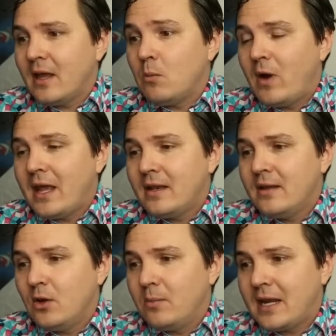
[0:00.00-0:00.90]
and
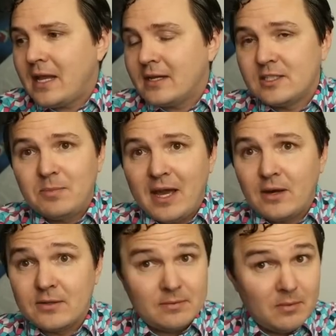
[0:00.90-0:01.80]
when your money expires.